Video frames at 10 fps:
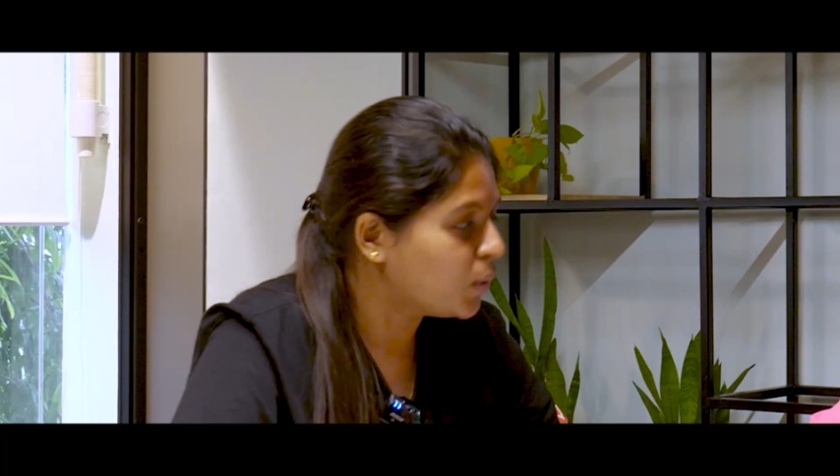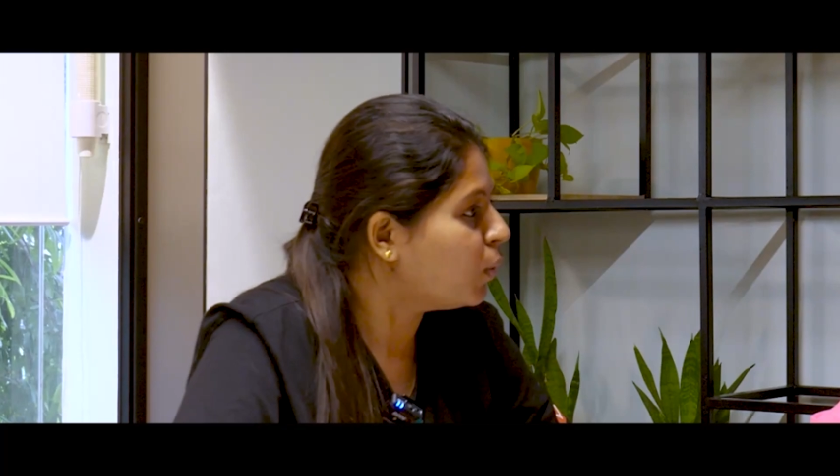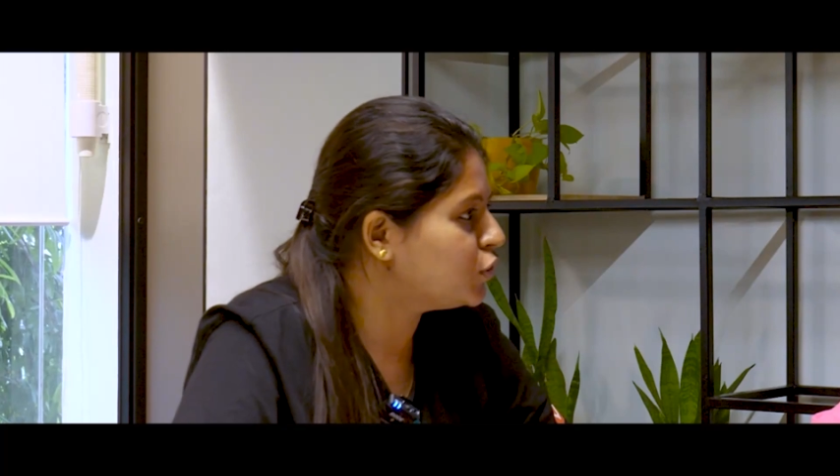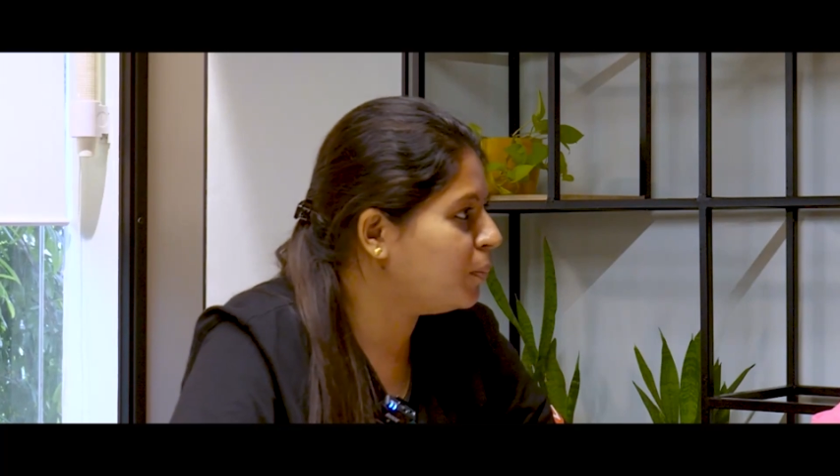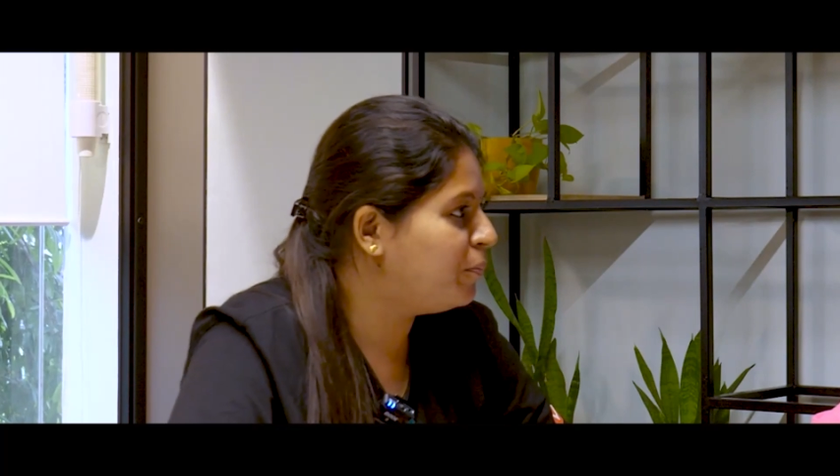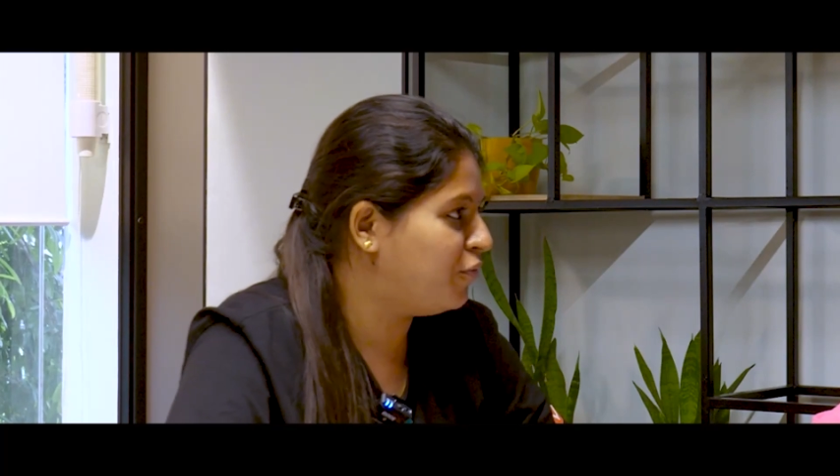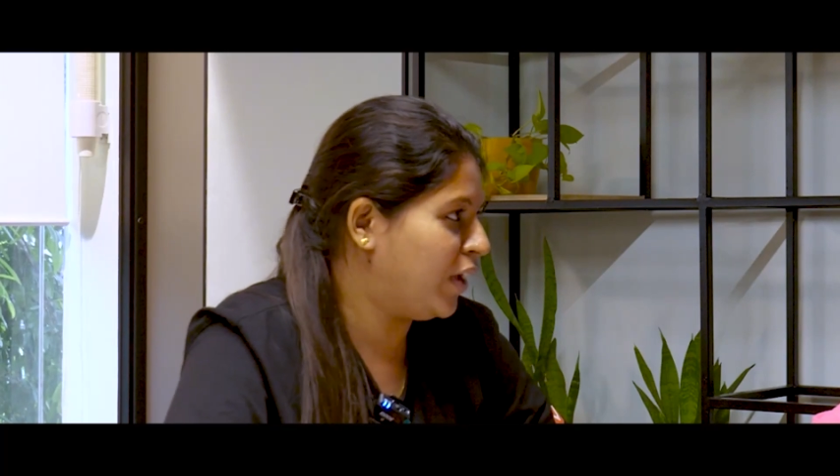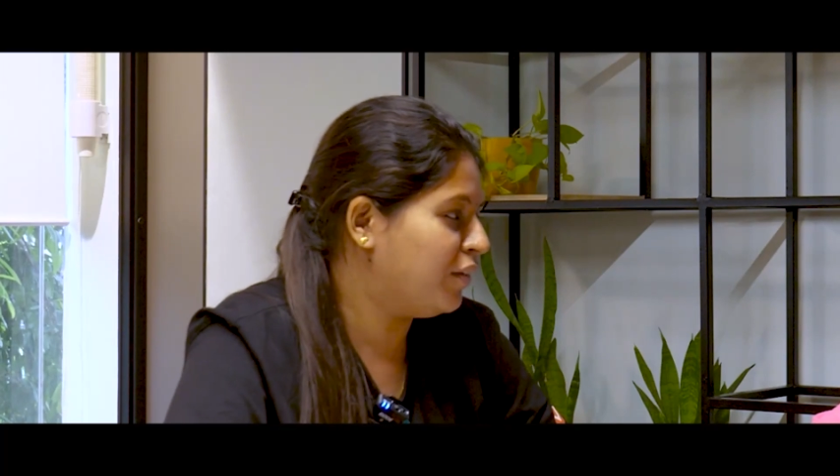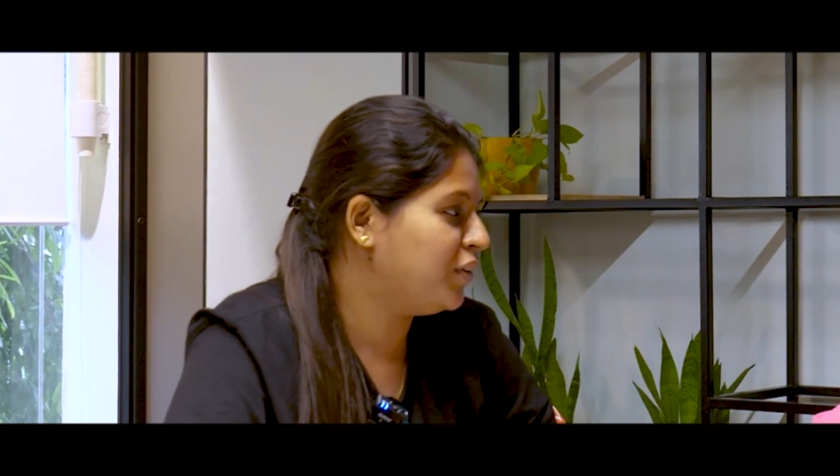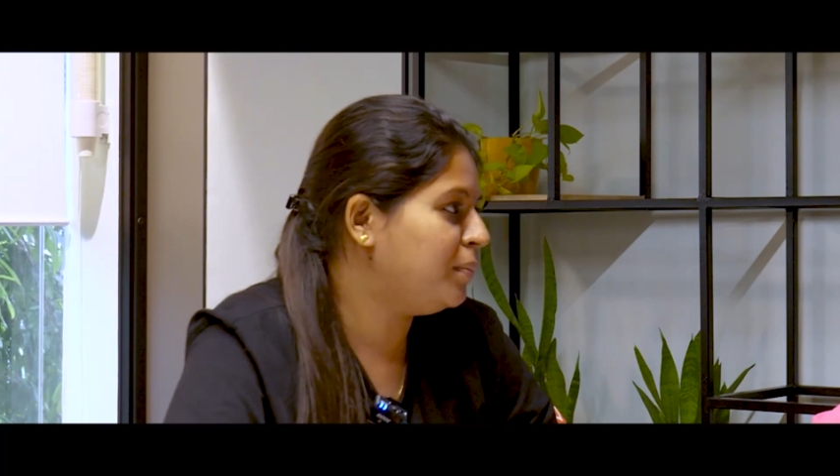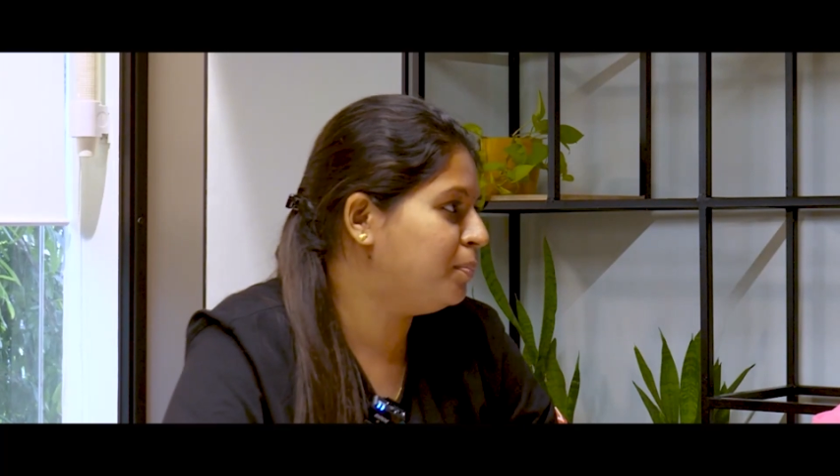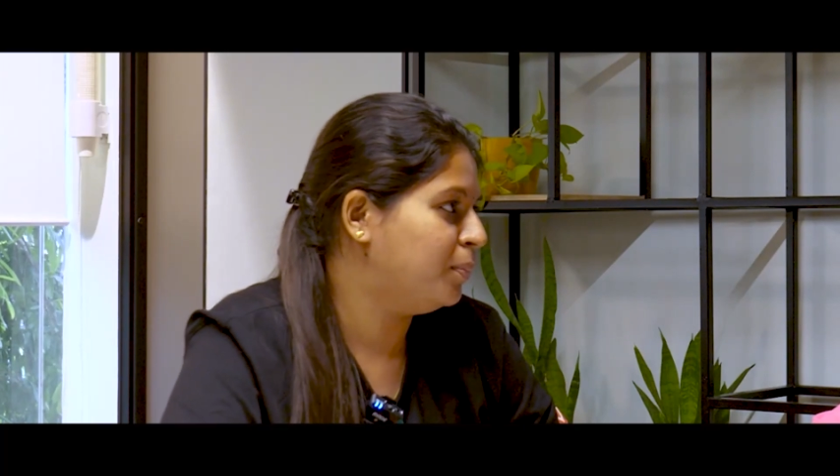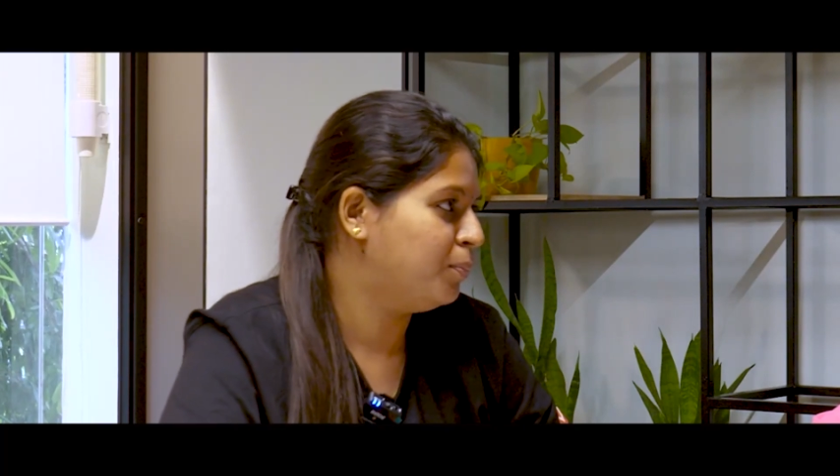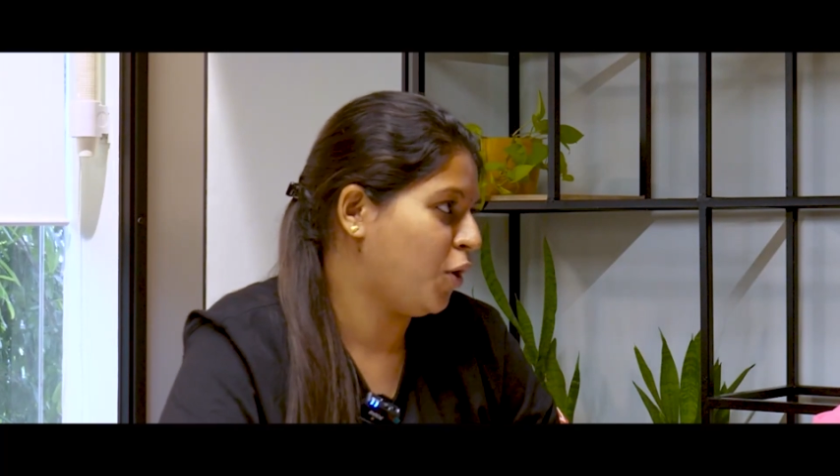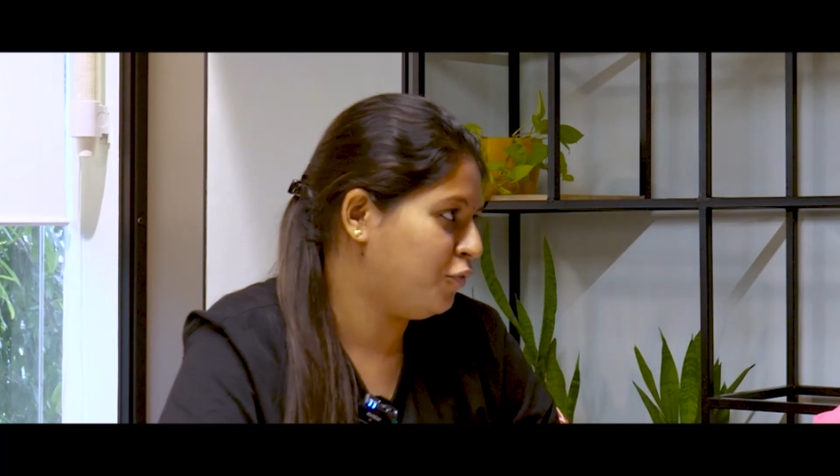So what's your favorite
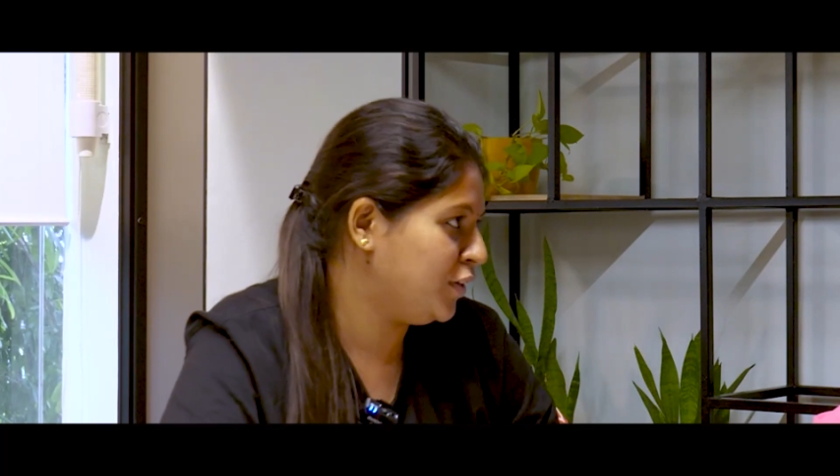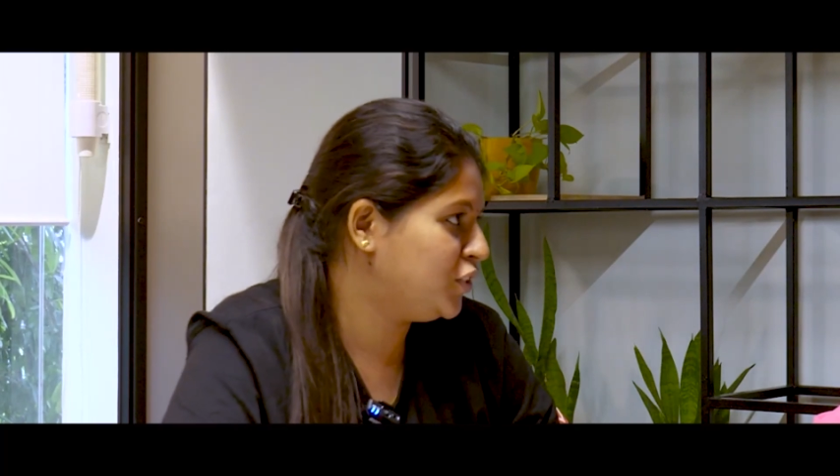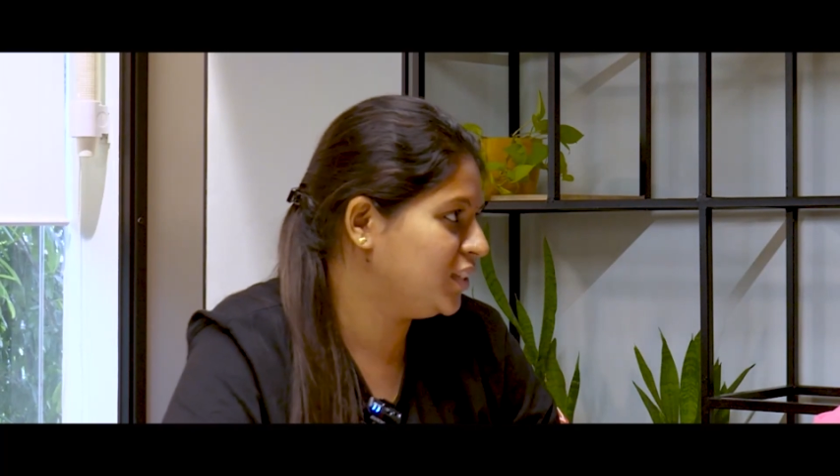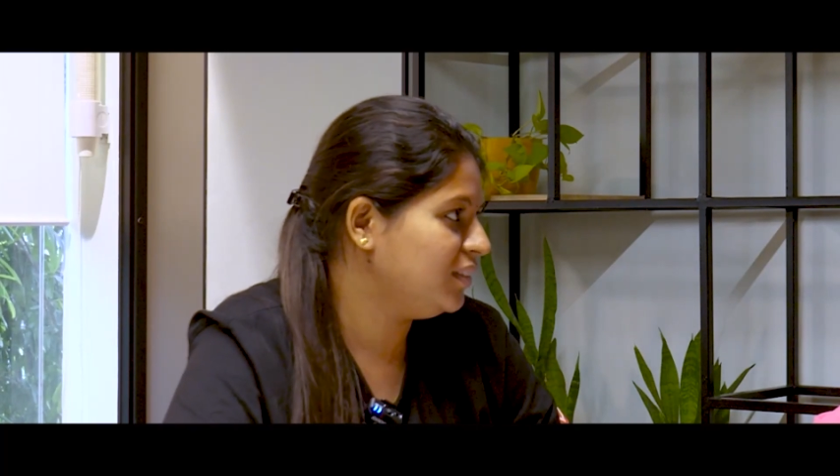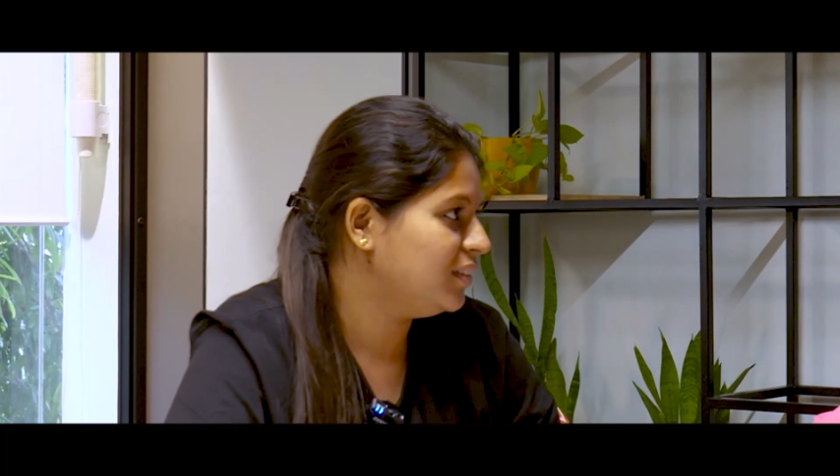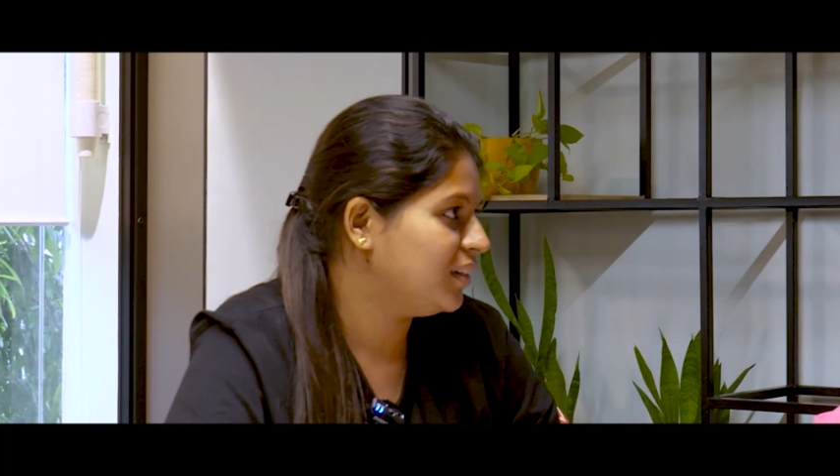profession